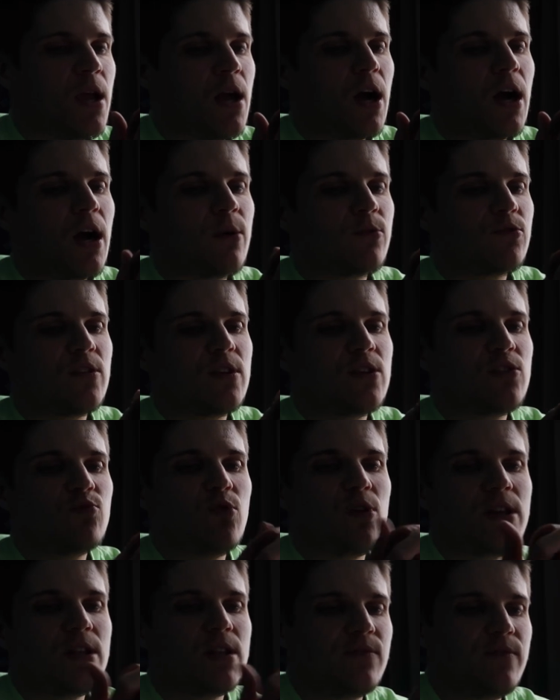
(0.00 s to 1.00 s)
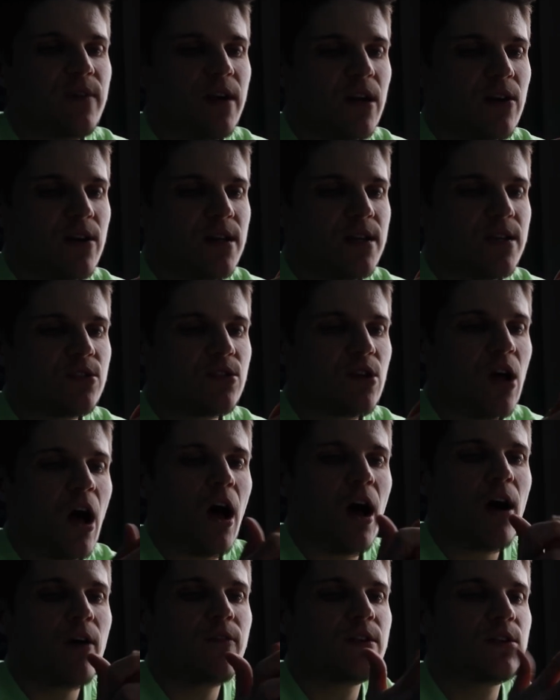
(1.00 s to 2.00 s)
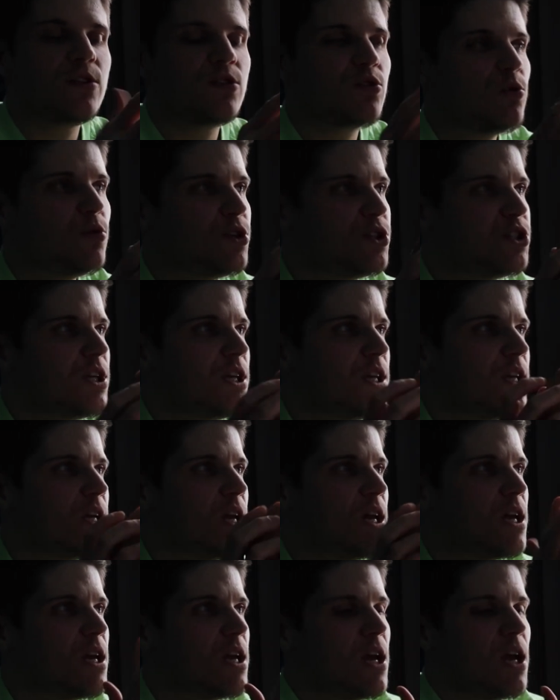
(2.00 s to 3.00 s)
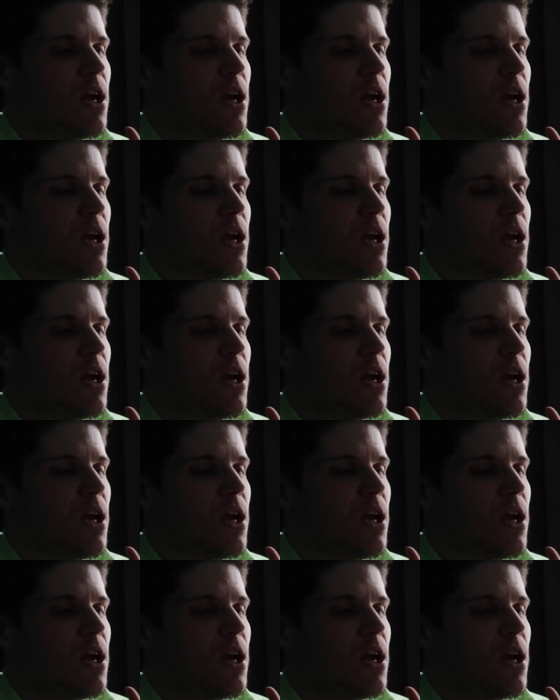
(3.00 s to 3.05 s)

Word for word: Uh, so this one is very soft and squishy.